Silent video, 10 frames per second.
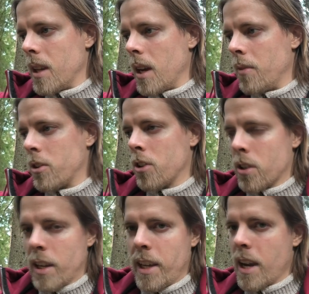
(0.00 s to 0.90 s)
If it's
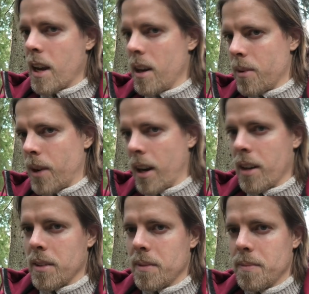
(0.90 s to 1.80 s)
not legal,
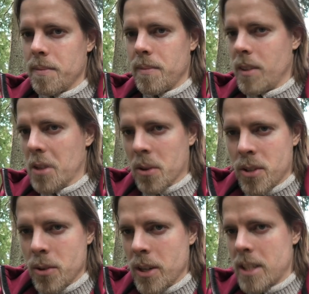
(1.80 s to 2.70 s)
well,
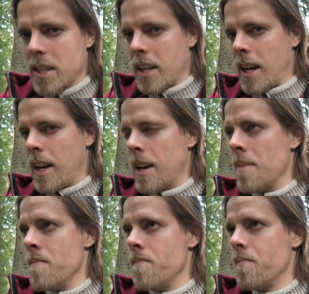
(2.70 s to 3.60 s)
don't do it.
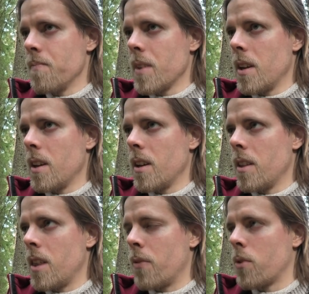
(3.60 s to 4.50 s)

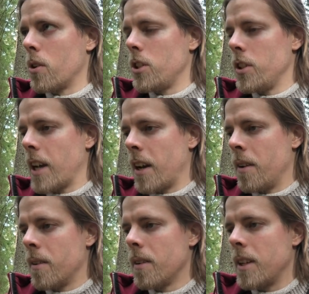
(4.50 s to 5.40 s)
Then of course you can